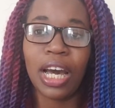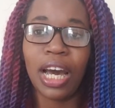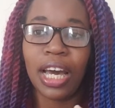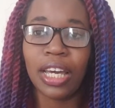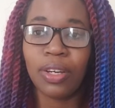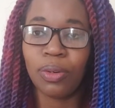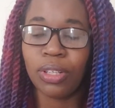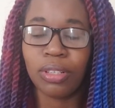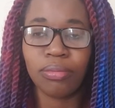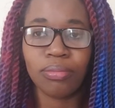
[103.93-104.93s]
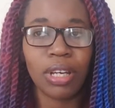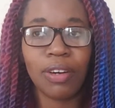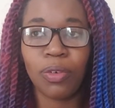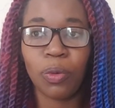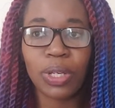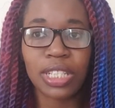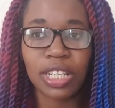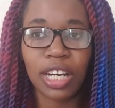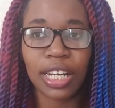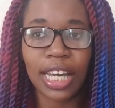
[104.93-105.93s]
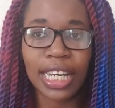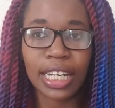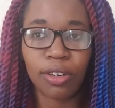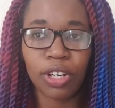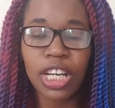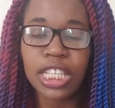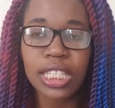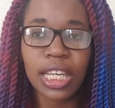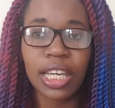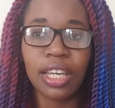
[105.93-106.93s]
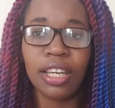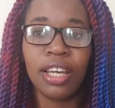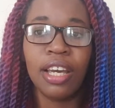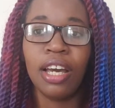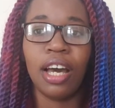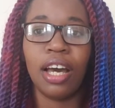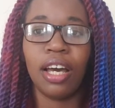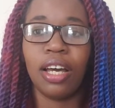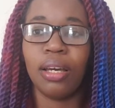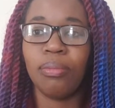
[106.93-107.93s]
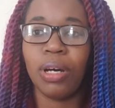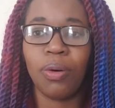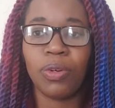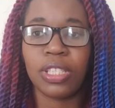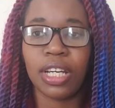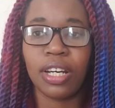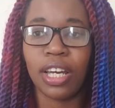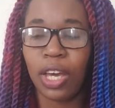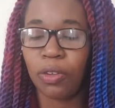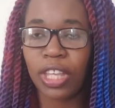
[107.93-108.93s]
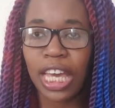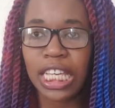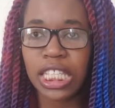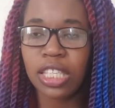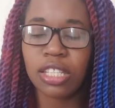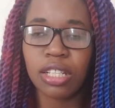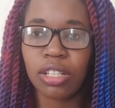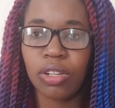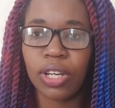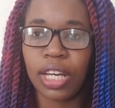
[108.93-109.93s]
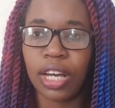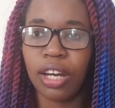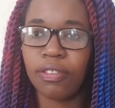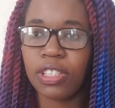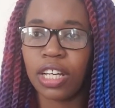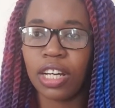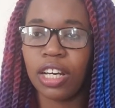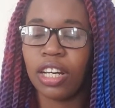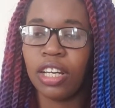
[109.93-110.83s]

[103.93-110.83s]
I've always done adult nursing. I was a healthcare assistant looking after